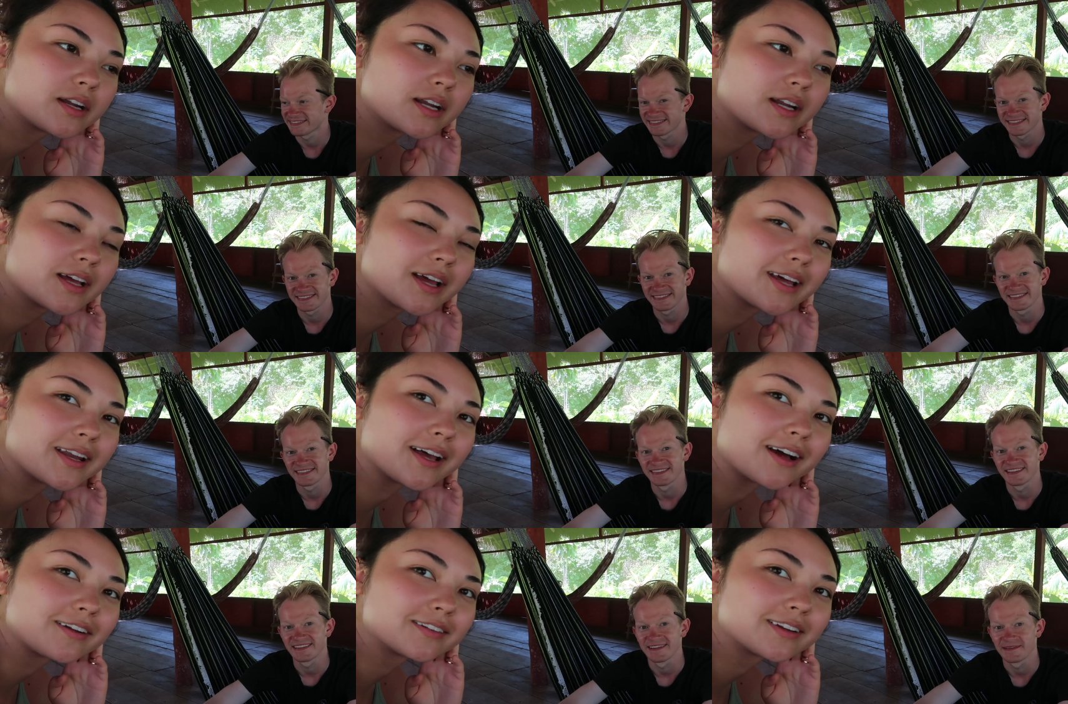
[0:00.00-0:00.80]
Speaker 1: ready to head
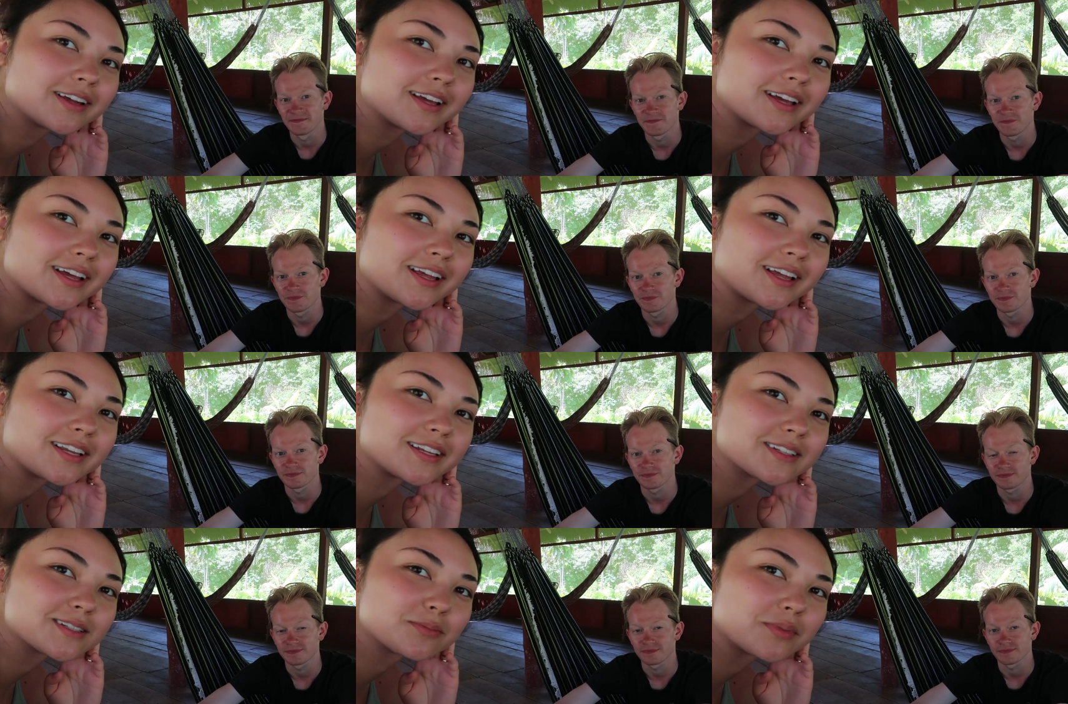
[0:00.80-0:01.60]
out,
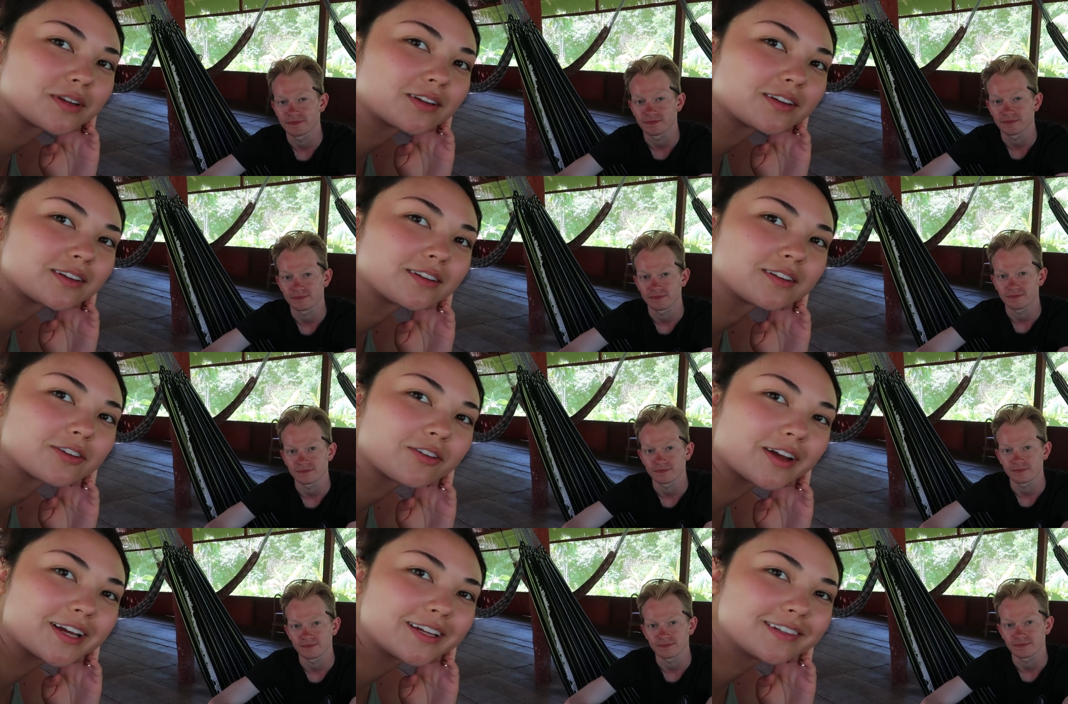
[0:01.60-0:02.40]
and it's been
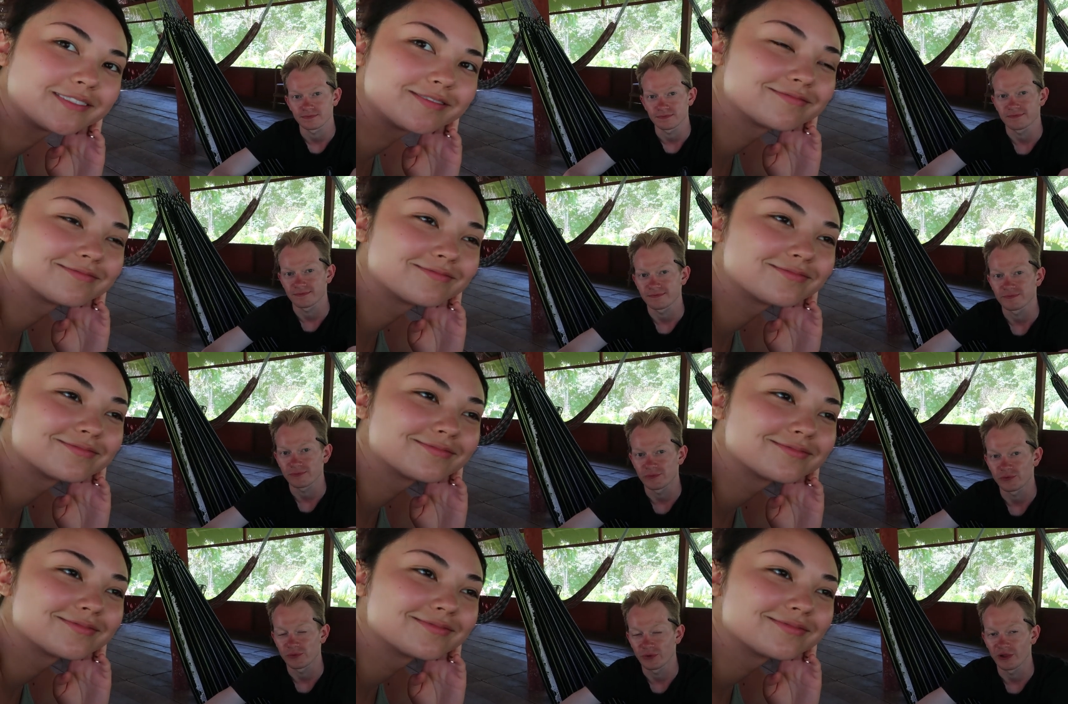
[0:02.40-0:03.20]
great.
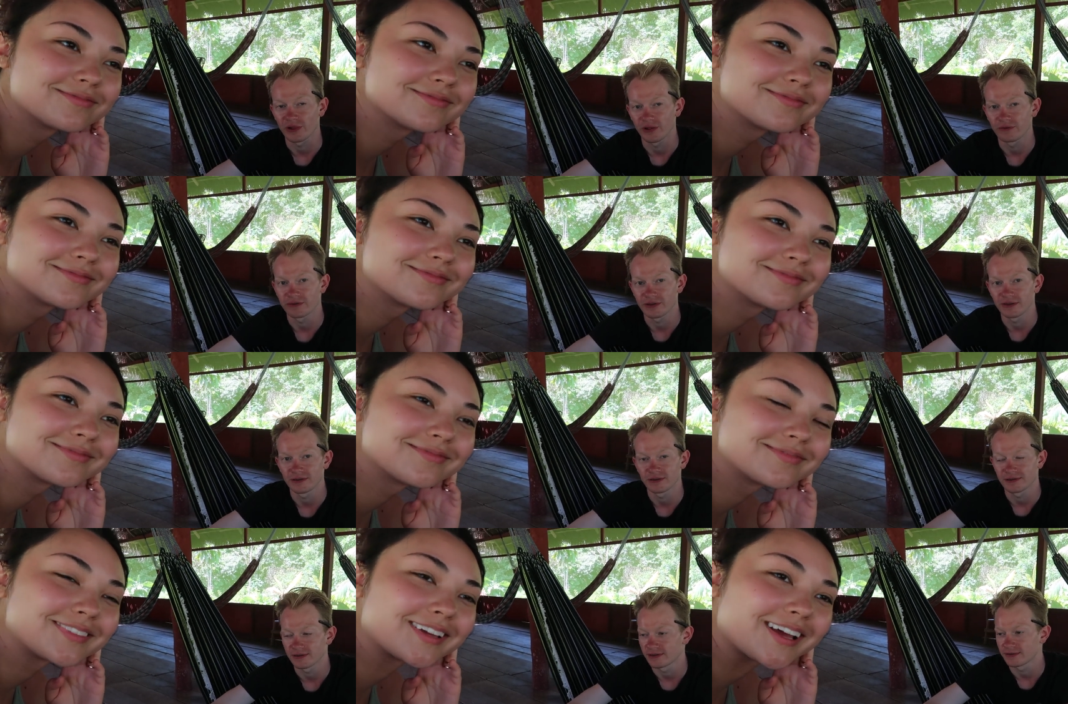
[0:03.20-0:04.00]
Speaker 2: Really loved it.
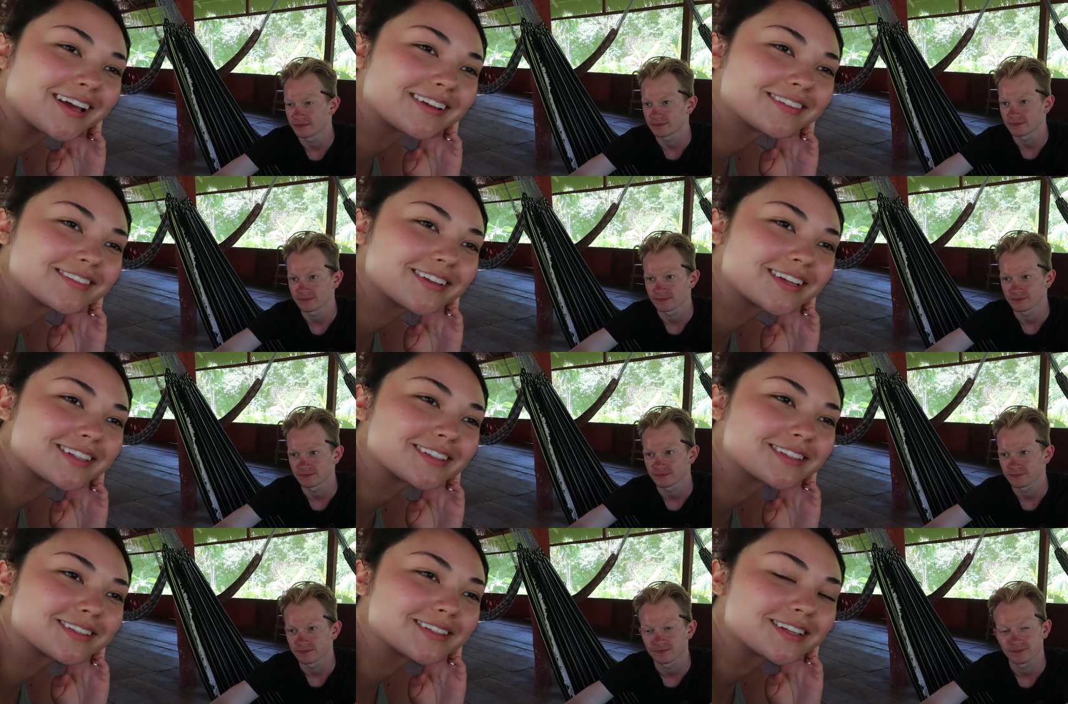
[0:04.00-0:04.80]
Speaker 1: Yeah,
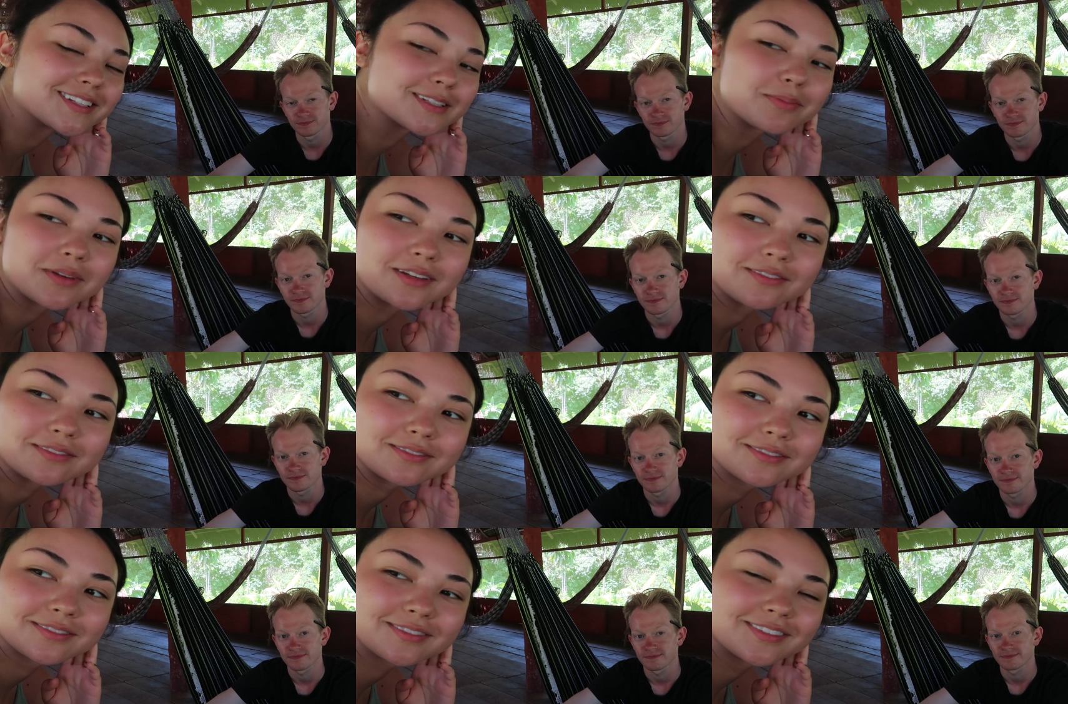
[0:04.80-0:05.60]
it's it's
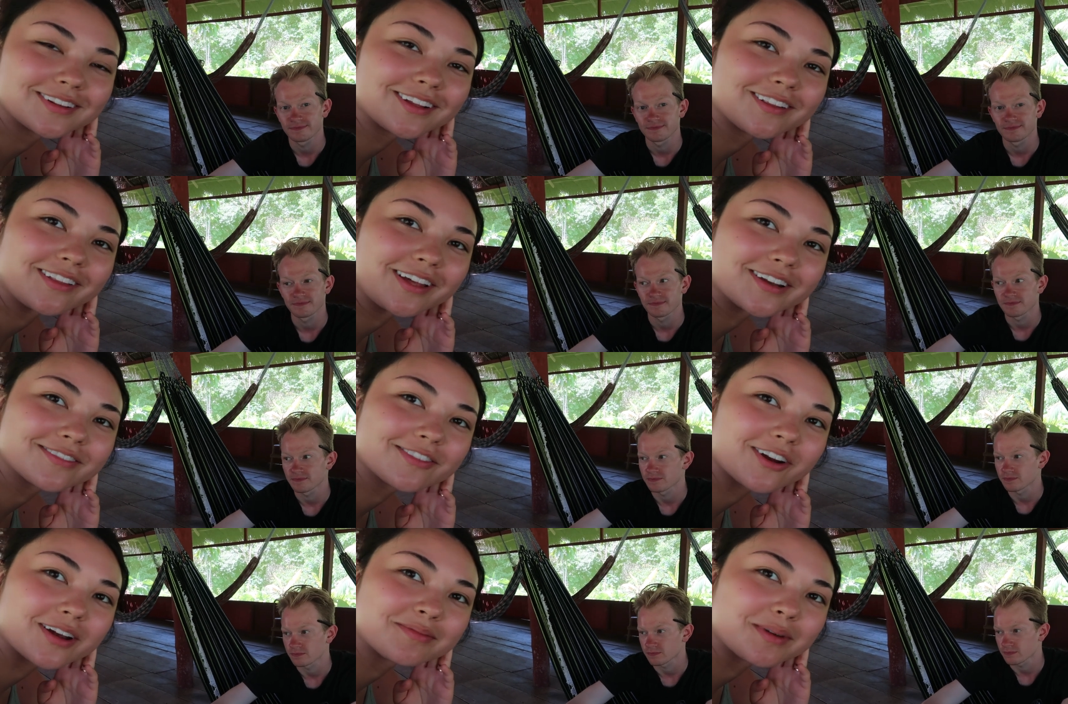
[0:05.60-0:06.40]
been a lot
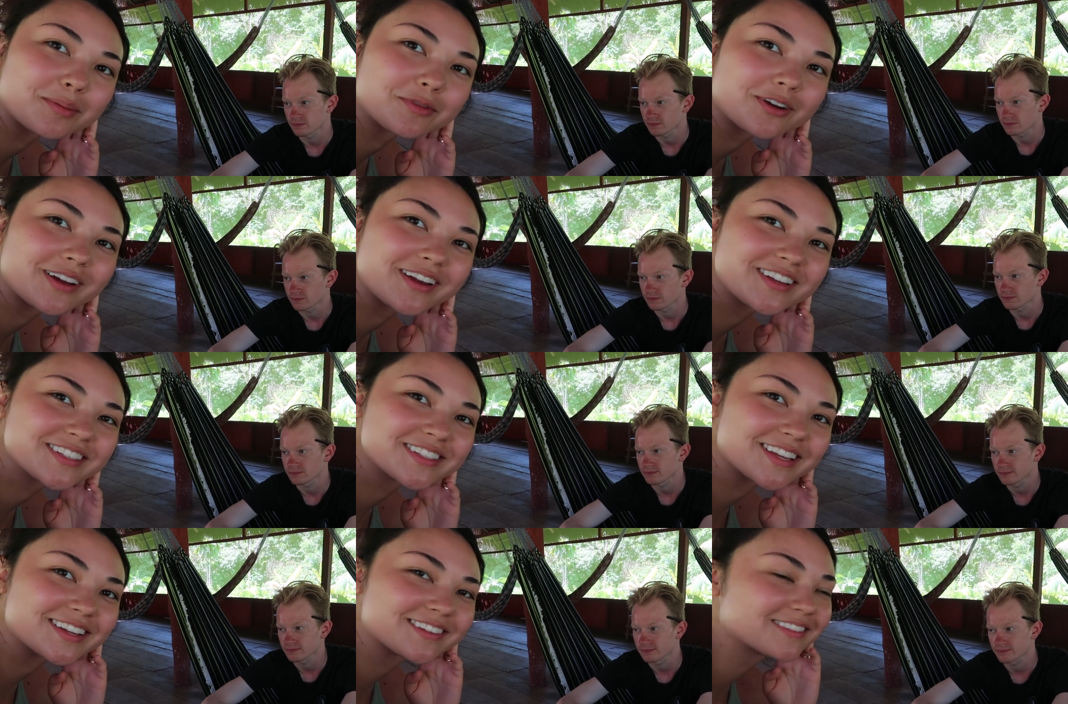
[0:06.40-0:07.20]
of great
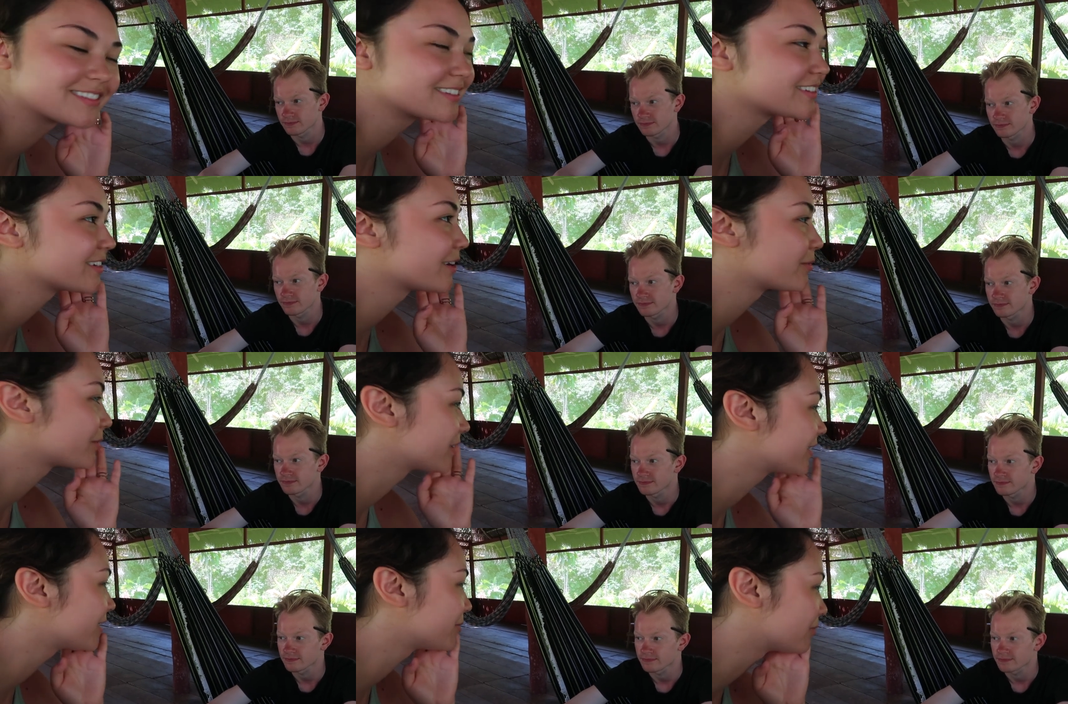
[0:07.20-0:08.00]
memories and a
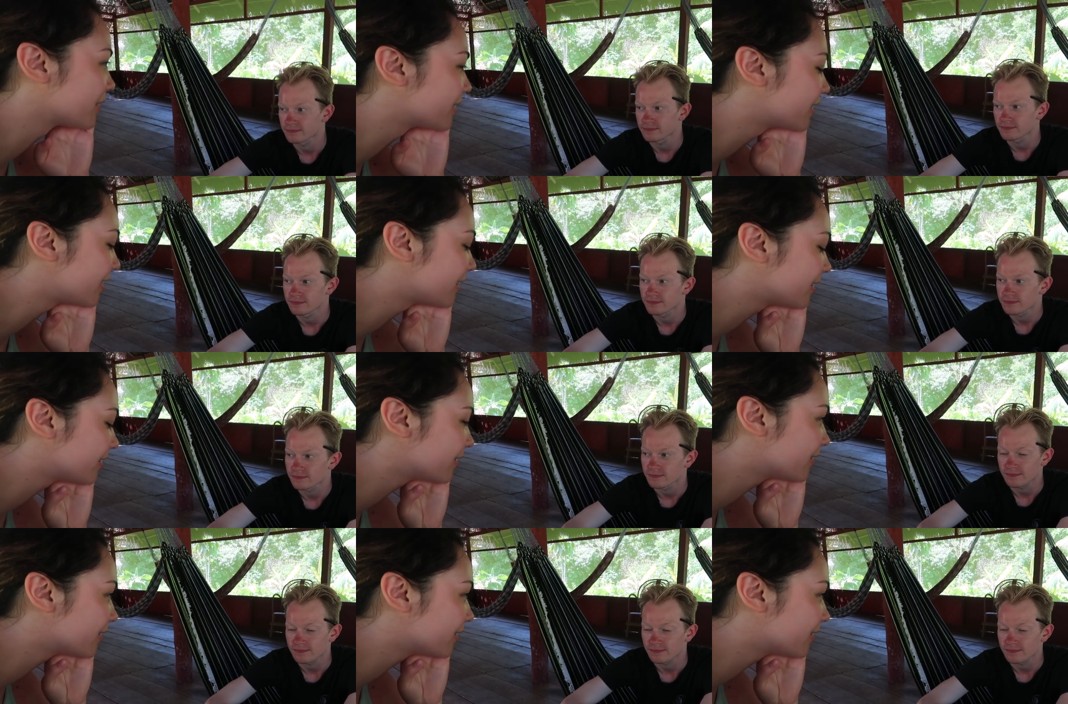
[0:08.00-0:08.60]
really really